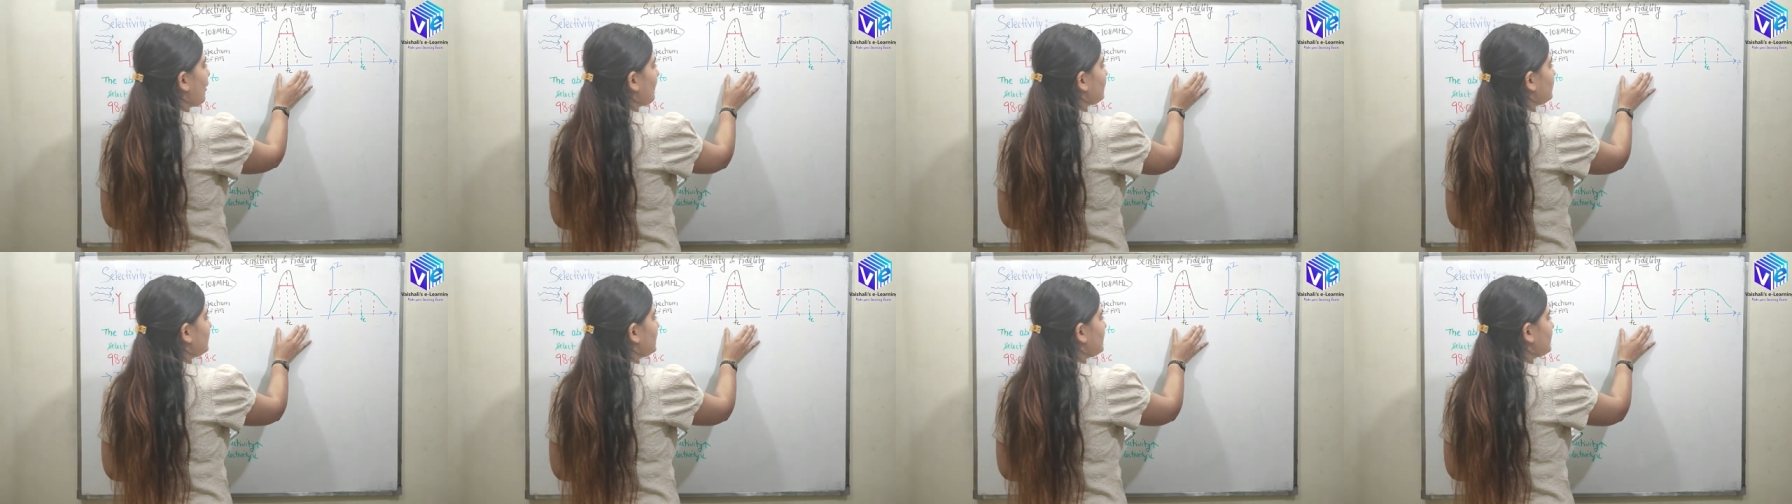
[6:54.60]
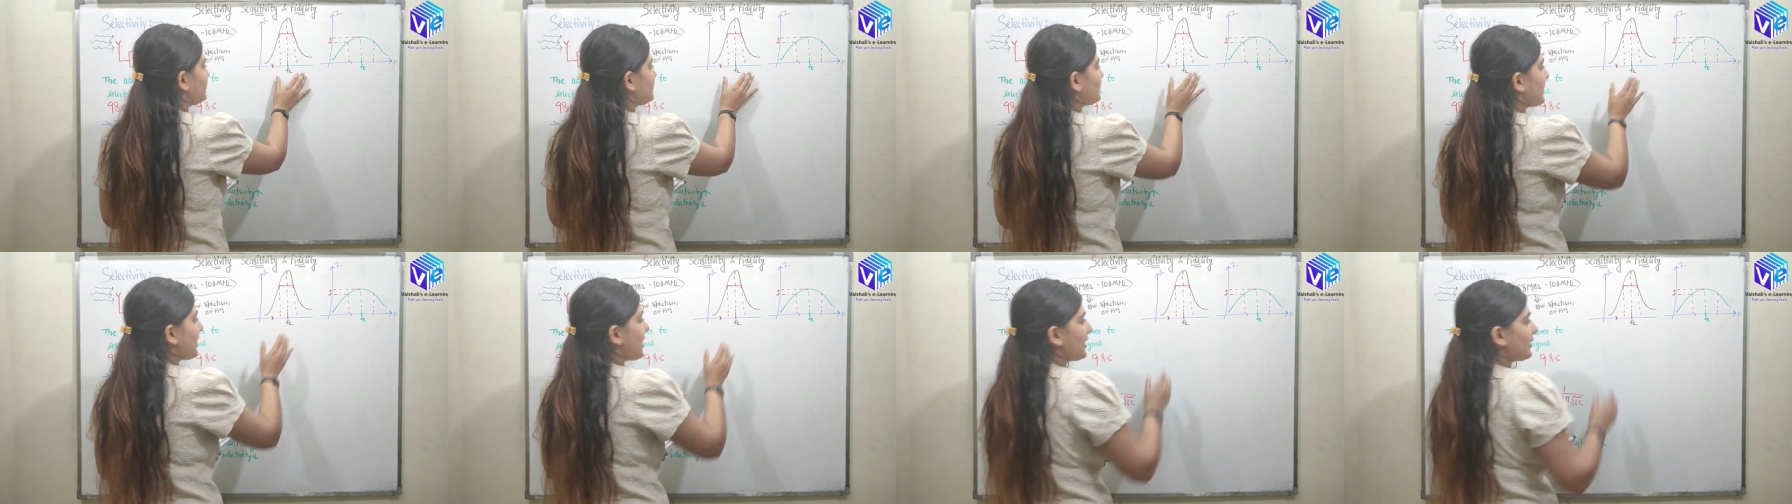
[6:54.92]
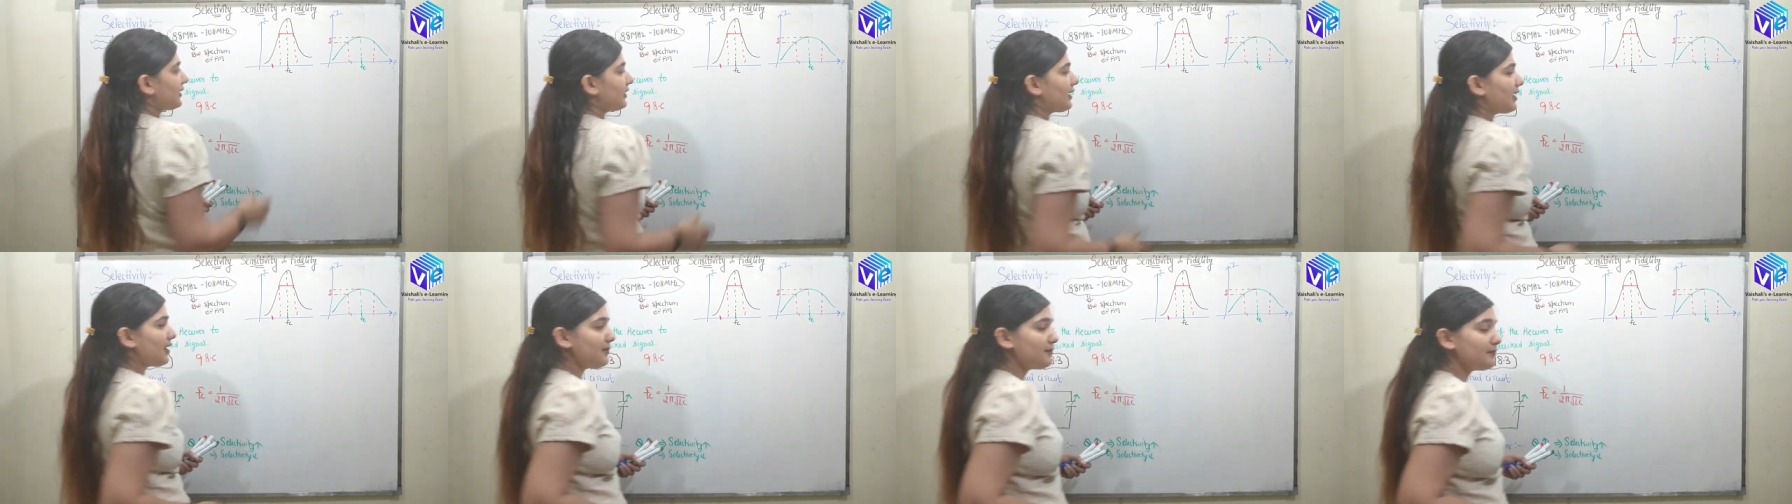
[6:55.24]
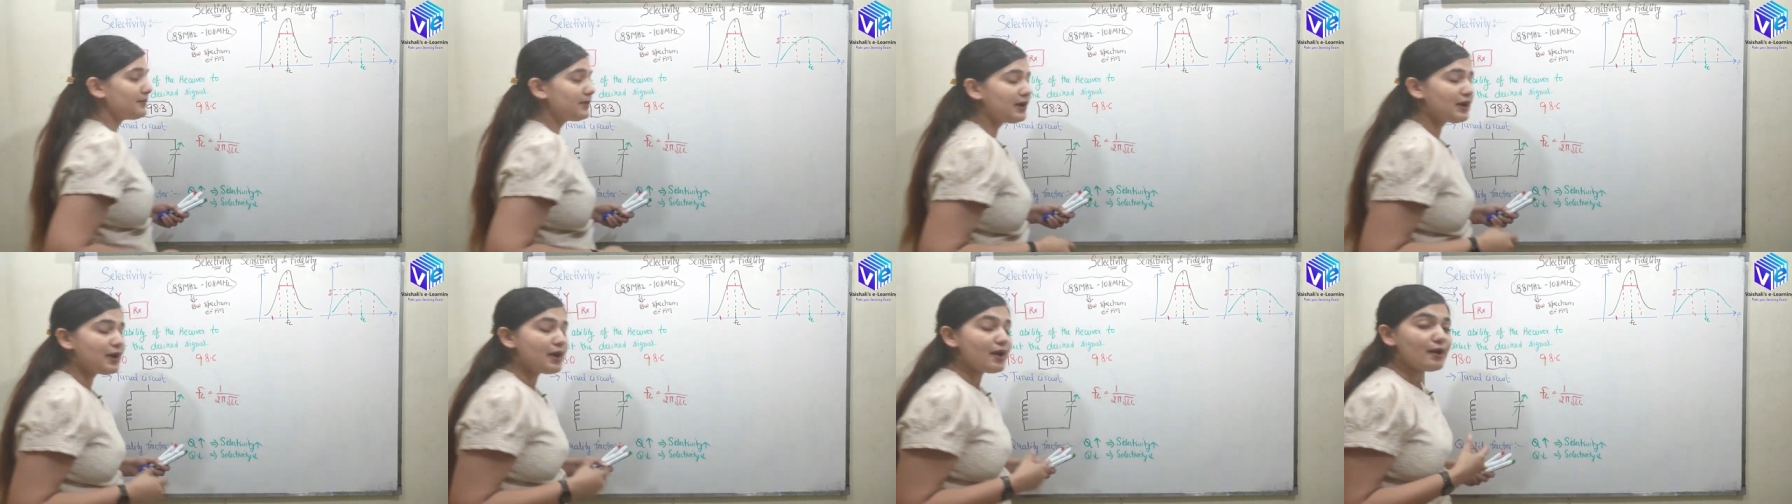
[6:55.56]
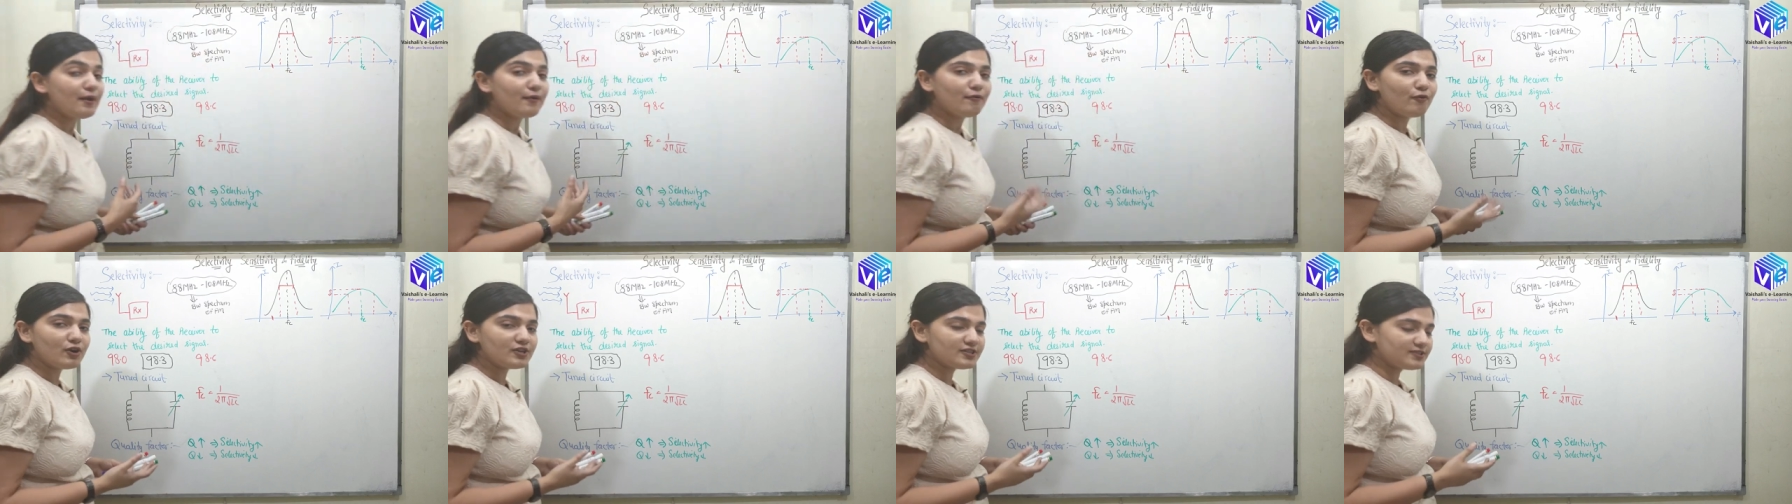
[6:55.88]
of this diagram
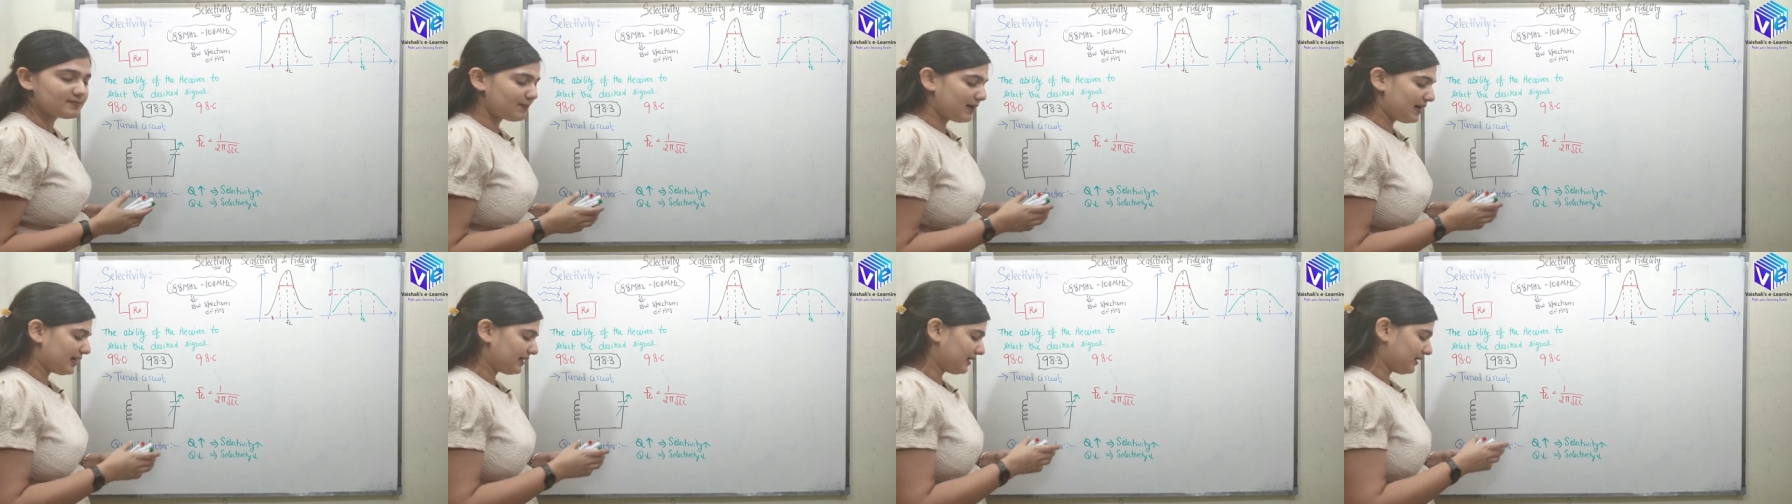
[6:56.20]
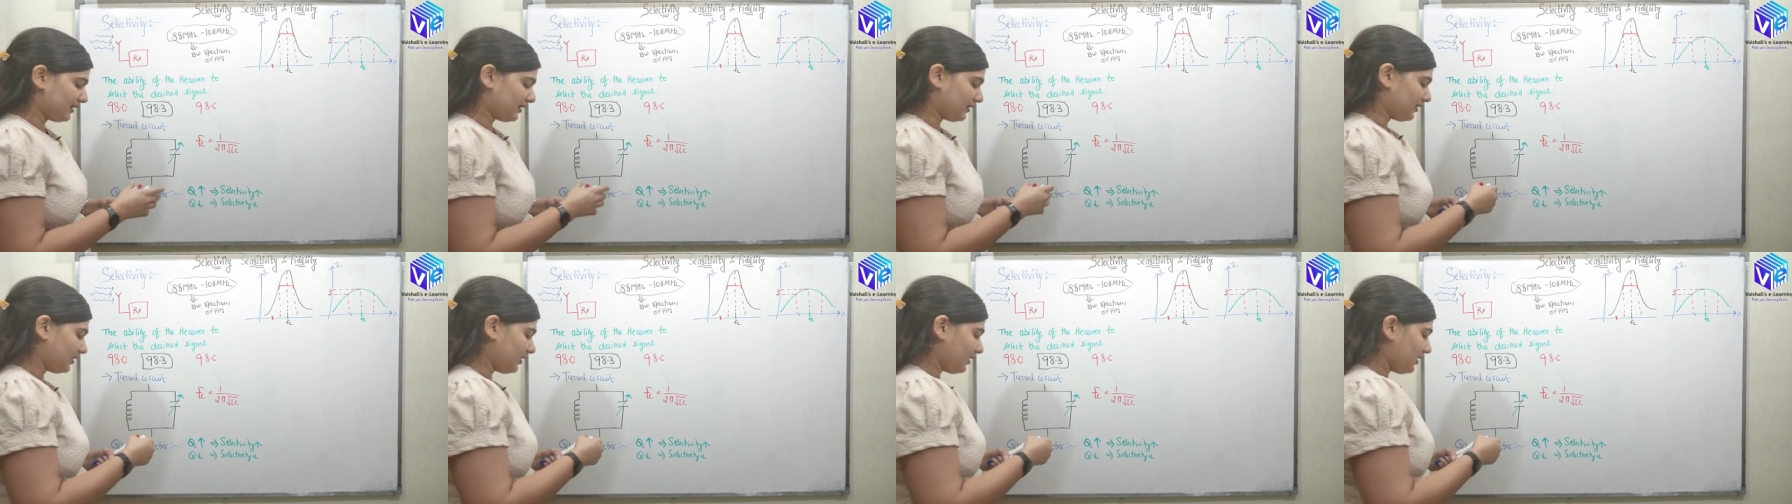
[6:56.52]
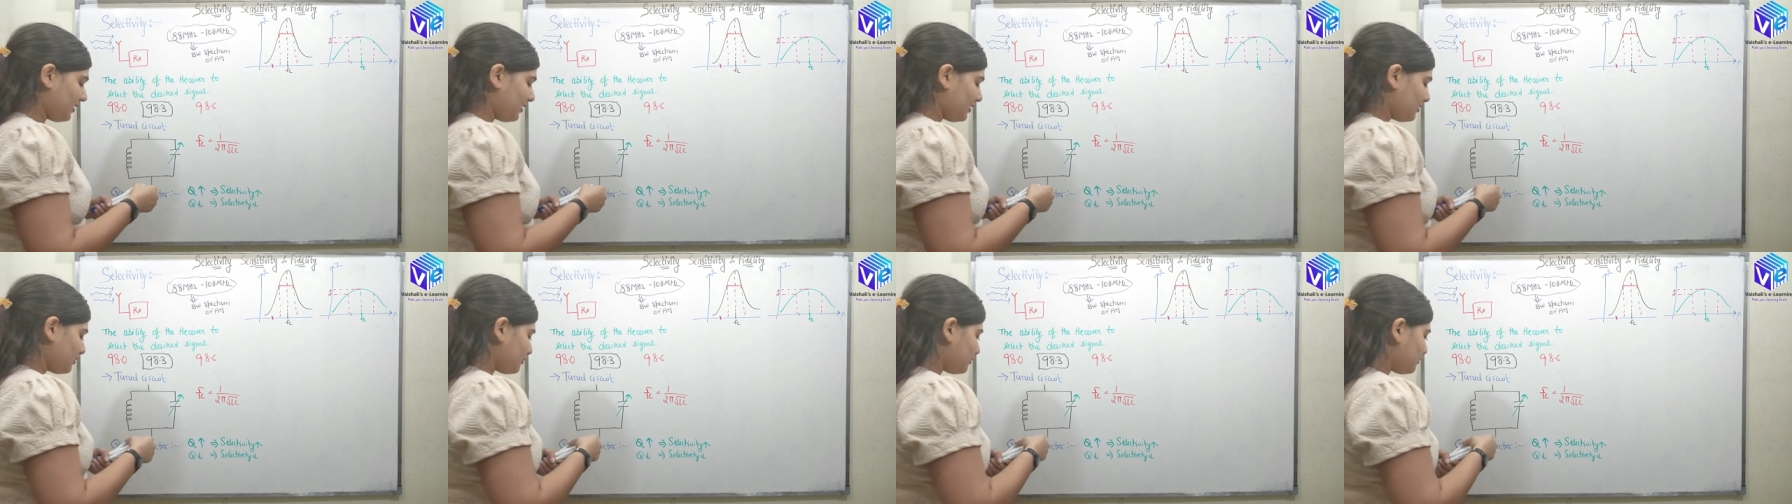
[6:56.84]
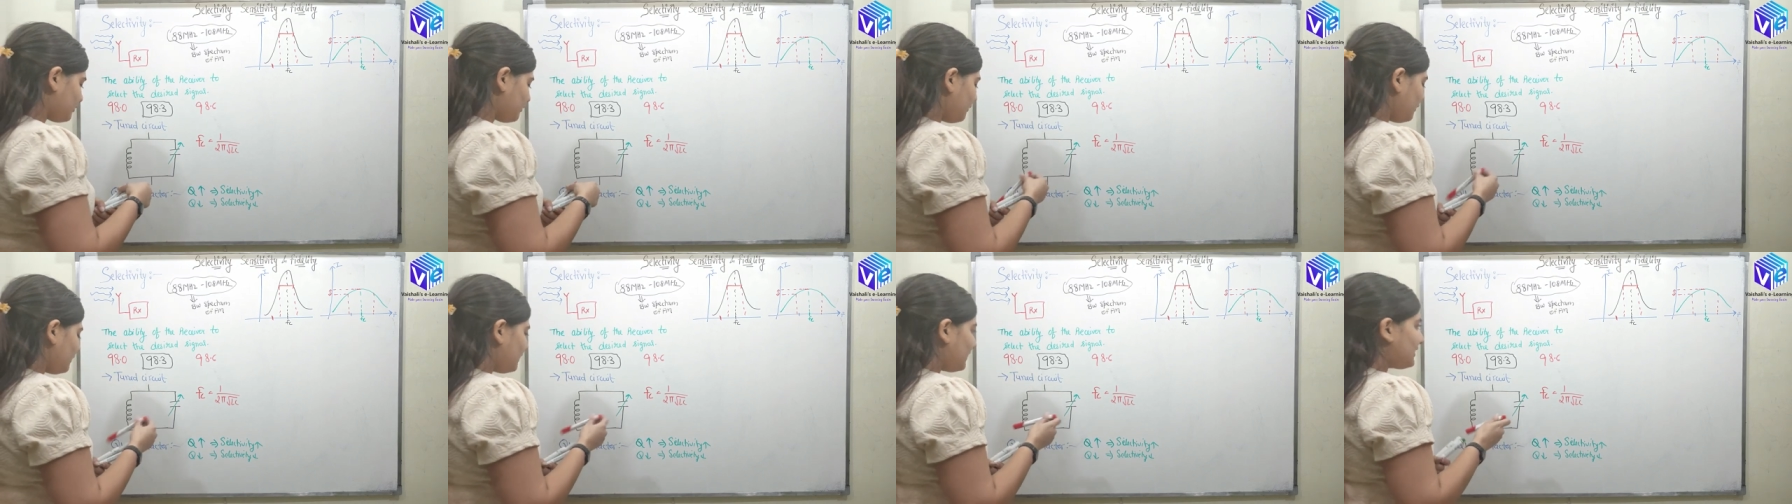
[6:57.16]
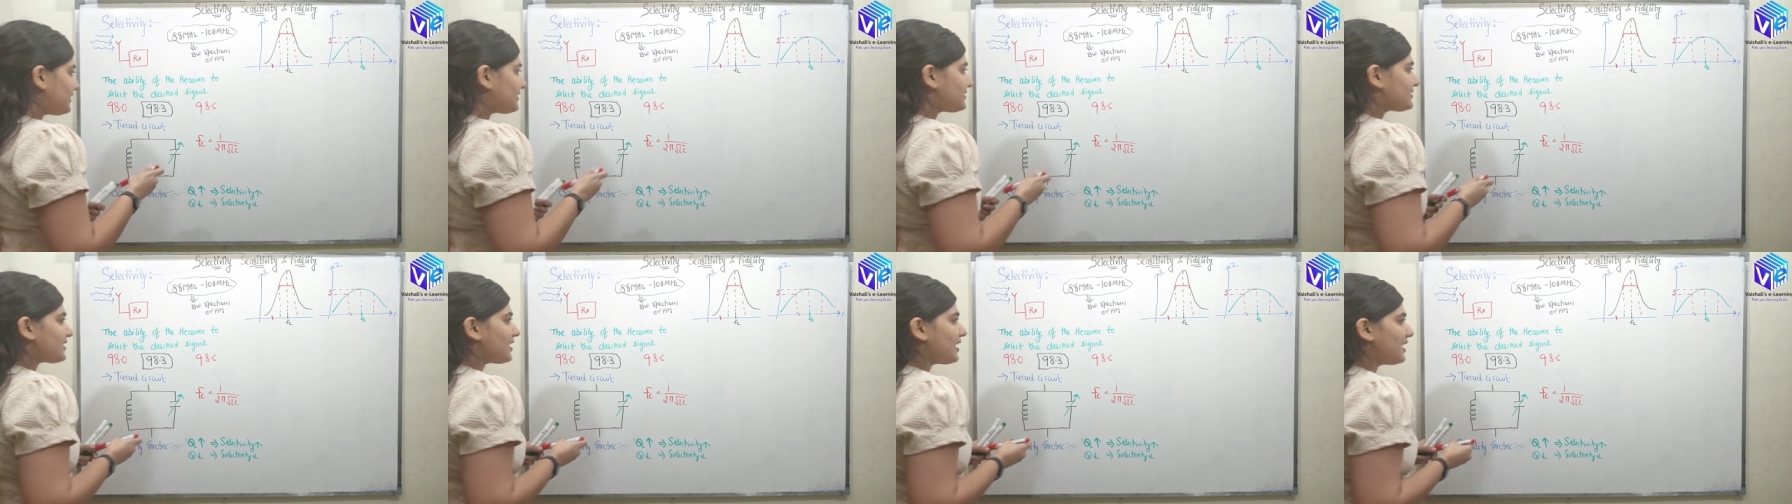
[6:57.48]
was better. So let's